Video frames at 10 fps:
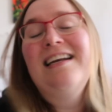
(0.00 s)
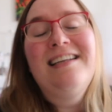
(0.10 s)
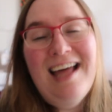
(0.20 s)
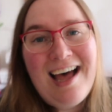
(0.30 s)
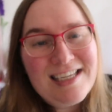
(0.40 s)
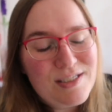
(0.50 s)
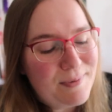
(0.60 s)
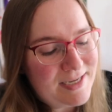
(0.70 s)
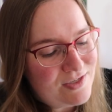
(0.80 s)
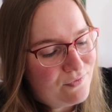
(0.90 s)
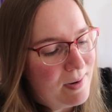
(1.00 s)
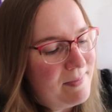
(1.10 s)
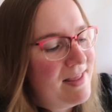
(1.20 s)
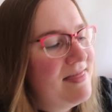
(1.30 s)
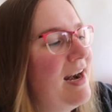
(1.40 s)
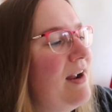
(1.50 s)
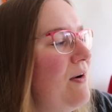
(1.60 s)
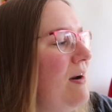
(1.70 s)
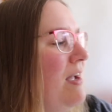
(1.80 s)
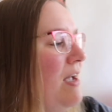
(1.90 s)
the last piece of remnant that I
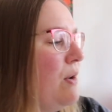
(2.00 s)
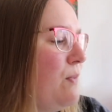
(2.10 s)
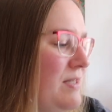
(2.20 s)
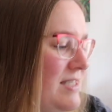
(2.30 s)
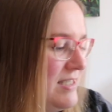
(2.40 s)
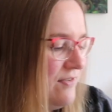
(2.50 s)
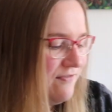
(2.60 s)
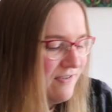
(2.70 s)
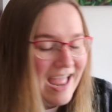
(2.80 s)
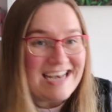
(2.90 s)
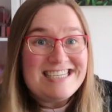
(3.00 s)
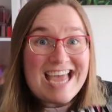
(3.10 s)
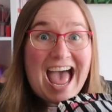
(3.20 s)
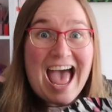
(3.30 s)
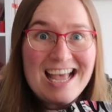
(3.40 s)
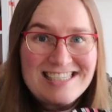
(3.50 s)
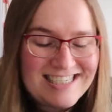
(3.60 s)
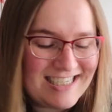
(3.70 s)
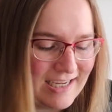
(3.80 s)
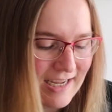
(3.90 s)
got was this
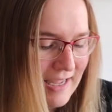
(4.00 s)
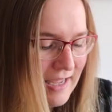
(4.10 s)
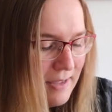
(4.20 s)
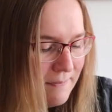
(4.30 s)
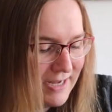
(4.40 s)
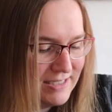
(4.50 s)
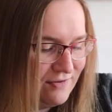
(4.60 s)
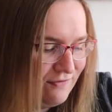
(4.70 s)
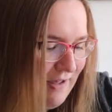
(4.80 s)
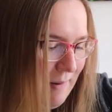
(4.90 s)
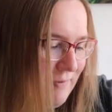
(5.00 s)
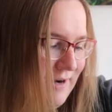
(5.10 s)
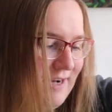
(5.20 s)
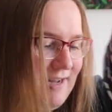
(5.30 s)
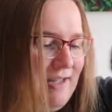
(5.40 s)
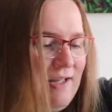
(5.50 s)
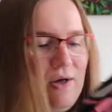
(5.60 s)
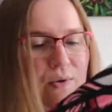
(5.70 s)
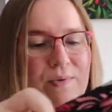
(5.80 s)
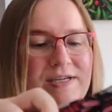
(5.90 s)
fantastic piece of fabric,
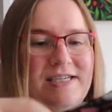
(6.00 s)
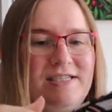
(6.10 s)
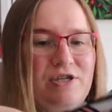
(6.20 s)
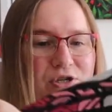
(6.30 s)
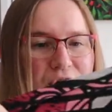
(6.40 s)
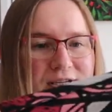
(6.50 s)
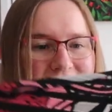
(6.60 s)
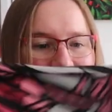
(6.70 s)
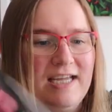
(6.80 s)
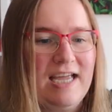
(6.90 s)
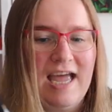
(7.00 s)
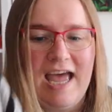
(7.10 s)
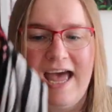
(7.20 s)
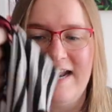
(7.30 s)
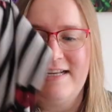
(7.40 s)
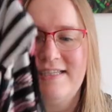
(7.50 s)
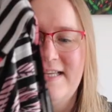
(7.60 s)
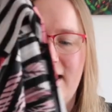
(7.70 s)
which is a jersey, and it's